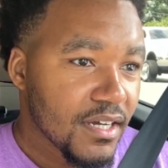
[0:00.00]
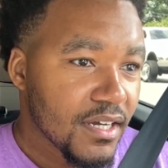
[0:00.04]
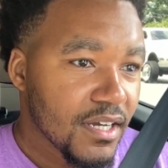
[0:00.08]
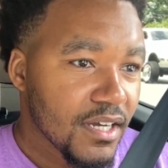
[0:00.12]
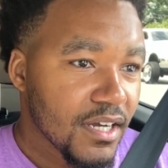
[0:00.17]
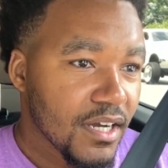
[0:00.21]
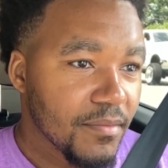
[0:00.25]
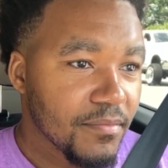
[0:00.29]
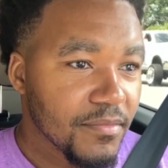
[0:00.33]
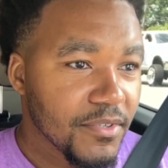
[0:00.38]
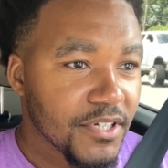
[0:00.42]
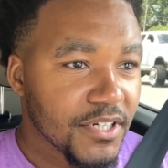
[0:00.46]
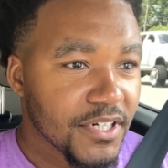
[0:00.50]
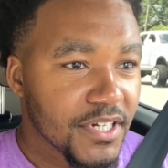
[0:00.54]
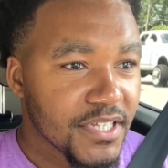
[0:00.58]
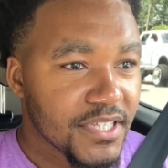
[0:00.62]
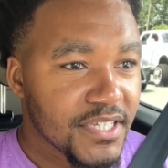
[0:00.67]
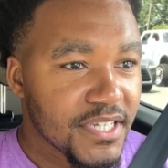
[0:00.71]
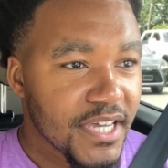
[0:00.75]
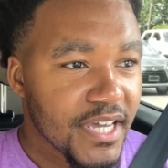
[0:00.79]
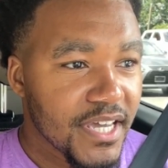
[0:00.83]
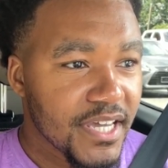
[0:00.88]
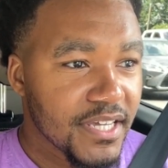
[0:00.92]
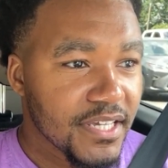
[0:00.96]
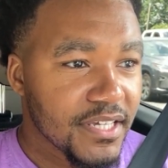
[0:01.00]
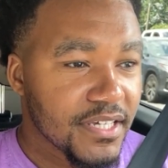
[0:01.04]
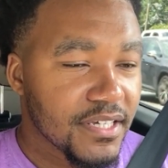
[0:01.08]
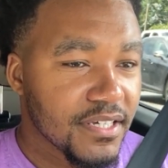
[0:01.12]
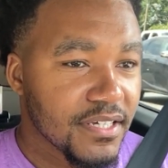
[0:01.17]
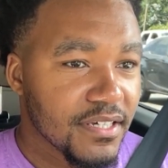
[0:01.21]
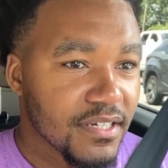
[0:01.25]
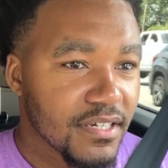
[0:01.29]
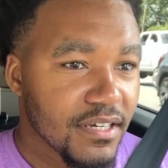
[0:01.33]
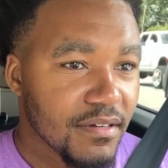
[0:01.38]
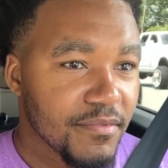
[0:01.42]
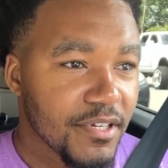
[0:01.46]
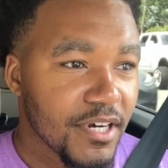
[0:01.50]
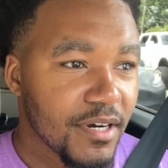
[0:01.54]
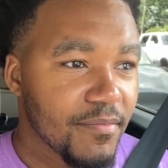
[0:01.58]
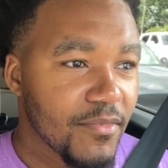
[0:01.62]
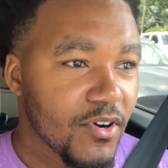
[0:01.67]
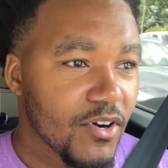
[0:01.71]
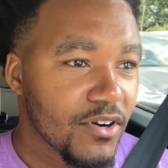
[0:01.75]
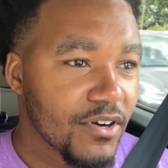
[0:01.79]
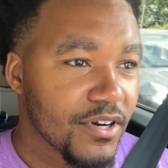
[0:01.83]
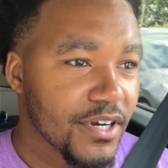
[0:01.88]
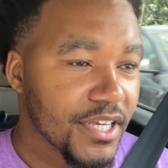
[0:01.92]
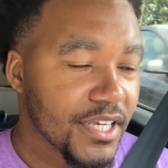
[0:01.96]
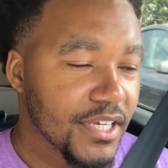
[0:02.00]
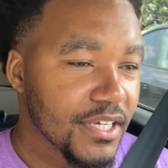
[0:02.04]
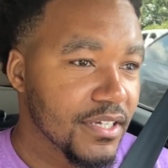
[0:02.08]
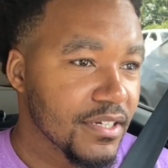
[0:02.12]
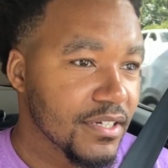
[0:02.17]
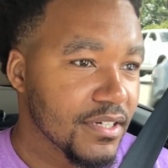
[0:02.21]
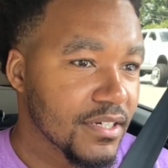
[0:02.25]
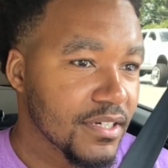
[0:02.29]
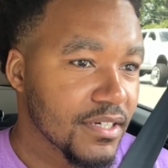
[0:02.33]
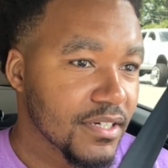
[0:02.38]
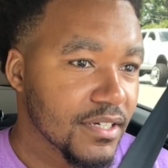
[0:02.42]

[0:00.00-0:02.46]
I'm gonna take, I mean, I'm already,